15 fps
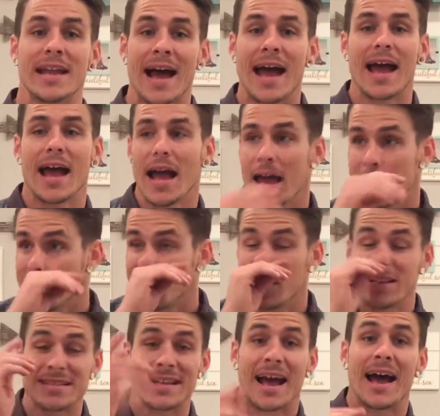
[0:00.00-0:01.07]
And I, and
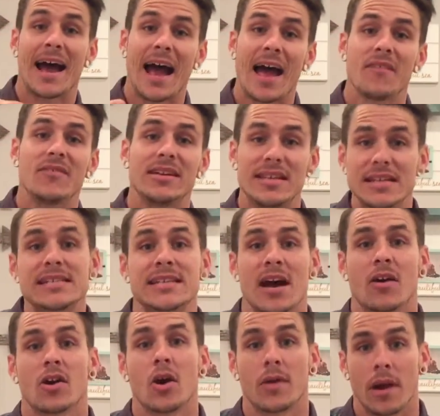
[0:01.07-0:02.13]
listen, I have a
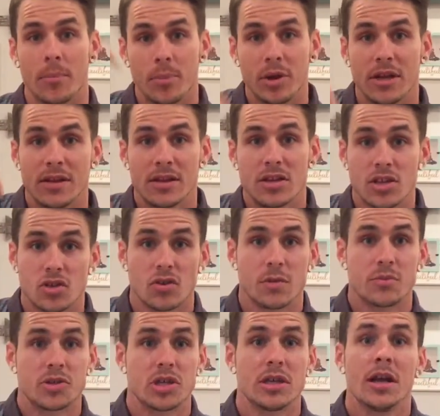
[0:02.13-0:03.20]
discount code I'll put in the
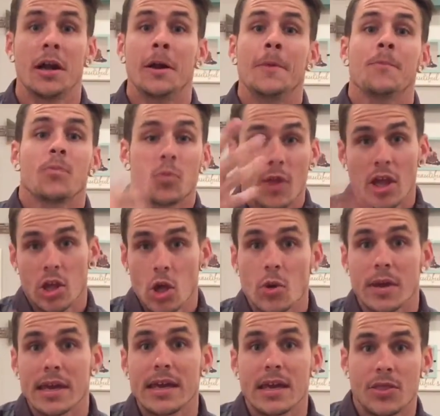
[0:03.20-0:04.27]
description that you
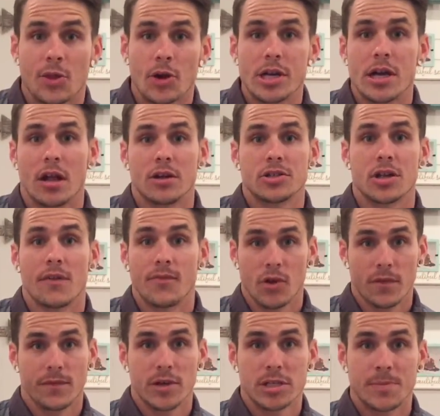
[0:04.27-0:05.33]
can get $30 off
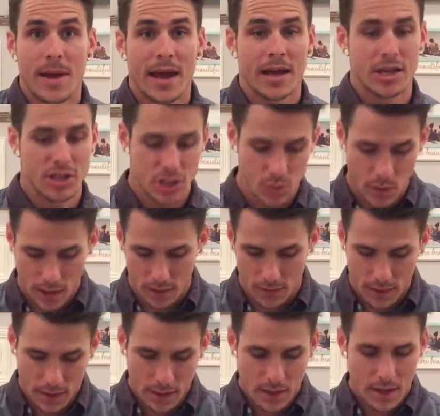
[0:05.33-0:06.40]
your first package as
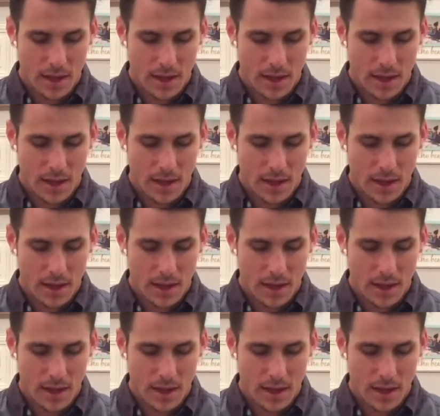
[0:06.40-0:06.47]
well.